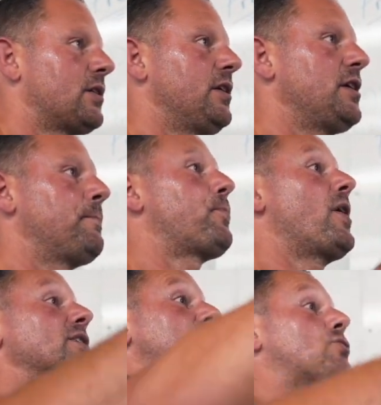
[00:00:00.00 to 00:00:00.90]
clean wow.
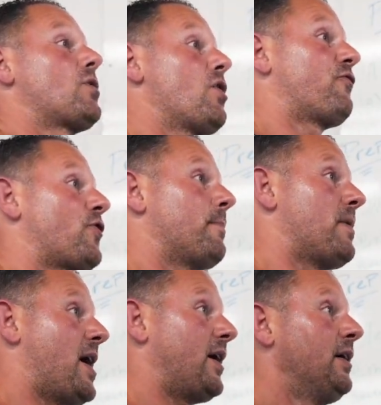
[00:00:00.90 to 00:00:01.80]
press throw for a
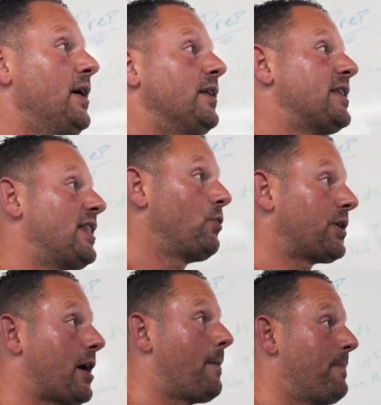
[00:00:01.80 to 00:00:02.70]
mile. Then they
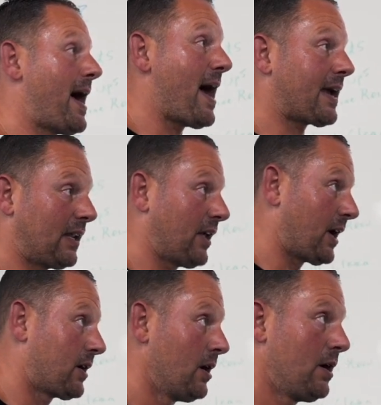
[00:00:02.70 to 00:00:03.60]
would come back and
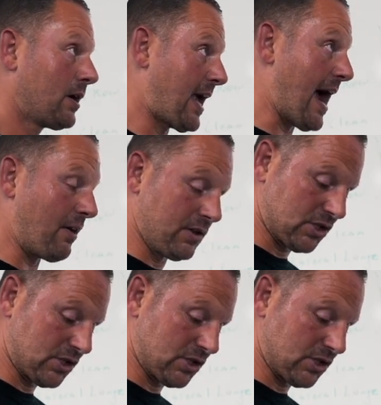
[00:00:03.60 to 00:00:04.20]
like carry the